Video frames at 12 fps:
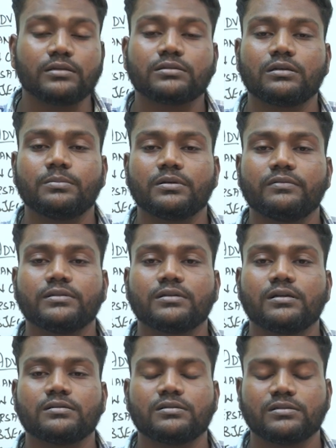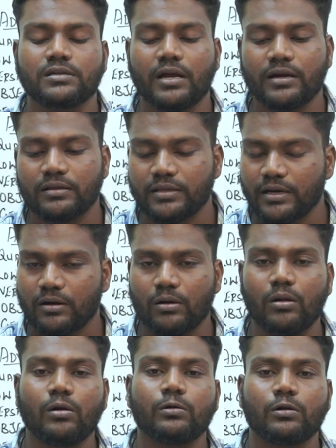descriptive research design, and there are a
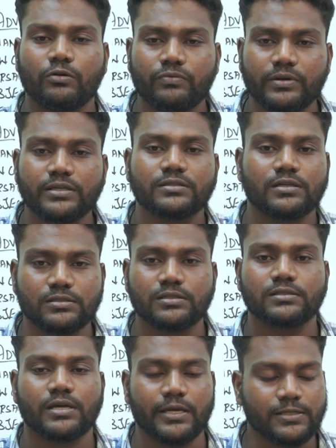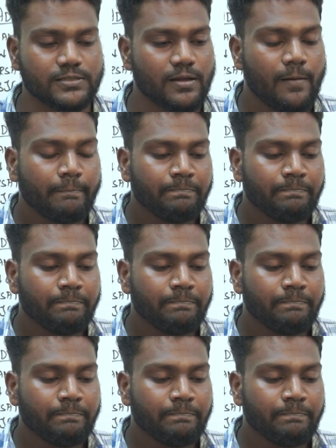lot of research designs.